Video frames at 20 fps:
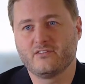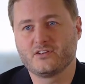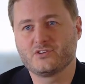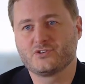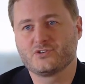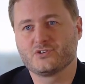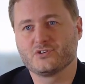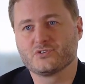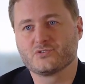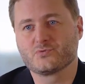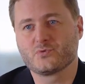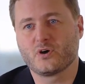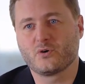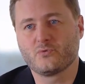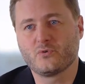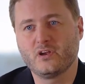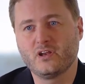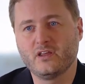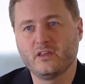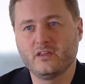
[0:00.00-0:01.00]
Ventures, we are
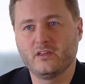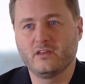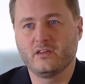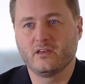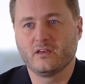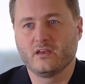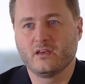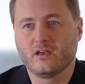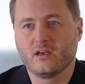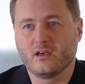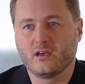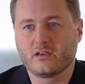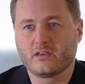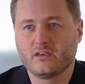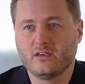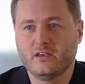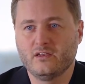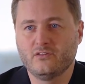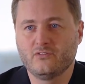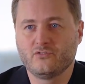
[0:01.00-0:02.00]
really uh,
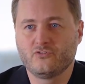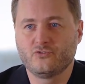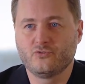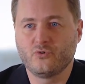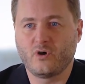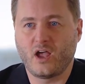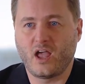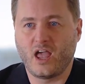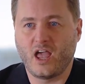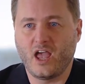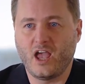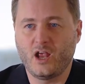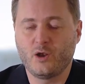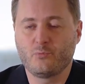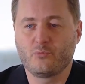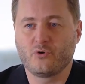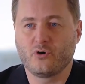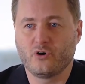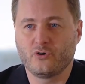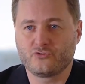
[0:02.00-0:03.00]
keen to help
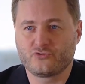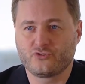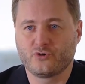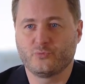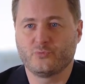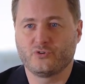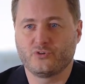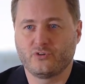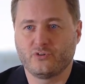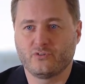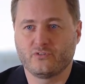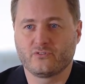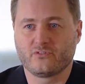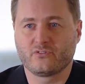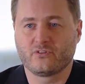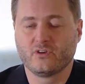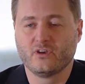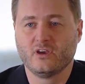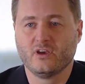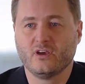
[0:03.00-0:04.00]

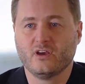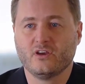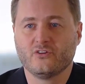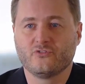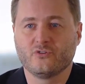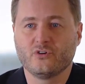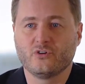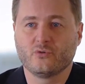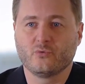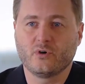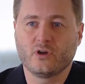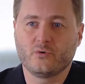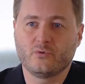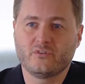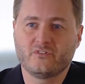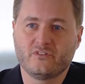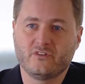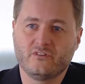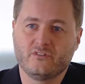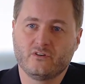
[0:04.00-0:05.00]
entrepreneurs so in a way,
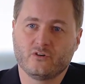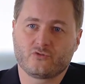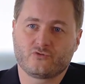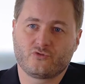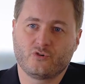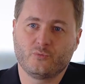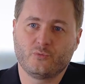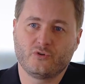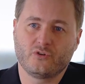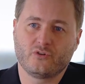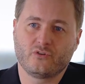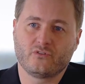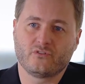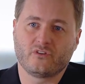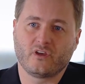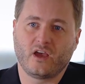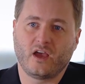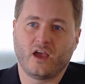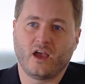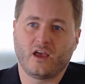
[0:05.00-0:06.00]
we see the entrepreneurs
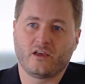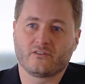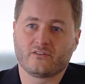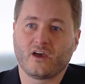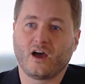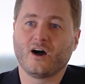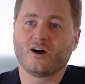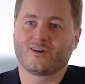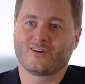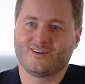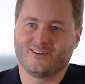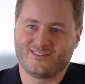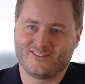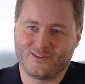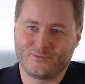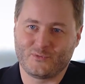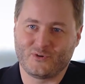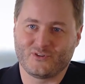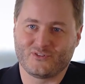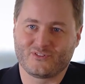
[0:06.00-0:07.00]
as our
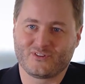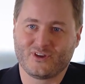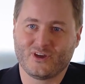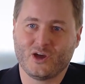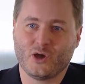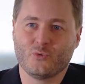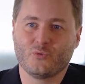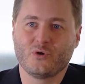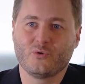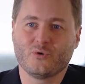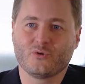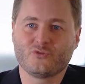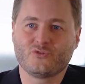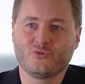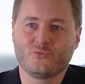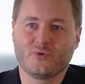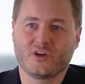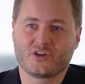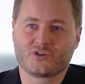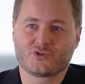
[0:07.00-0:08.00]
customers. We want
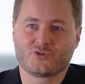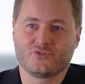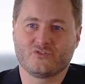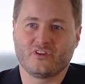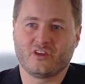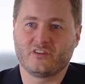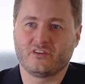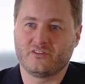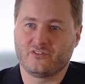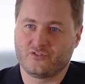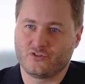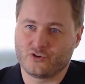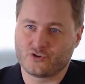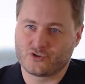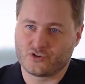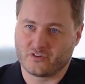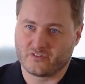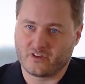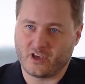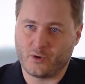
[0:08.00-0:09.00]
to make sure that it's not
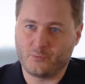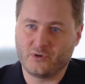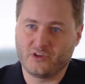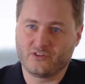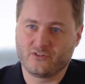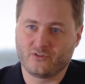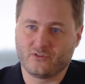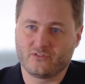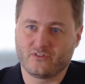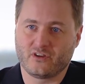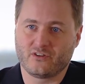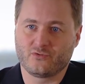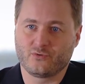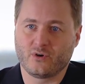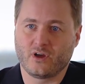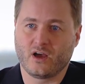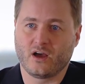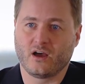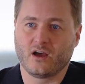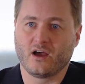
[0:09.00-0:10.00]
just capital that
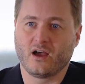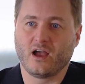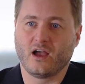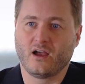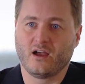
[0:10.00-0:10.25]
we are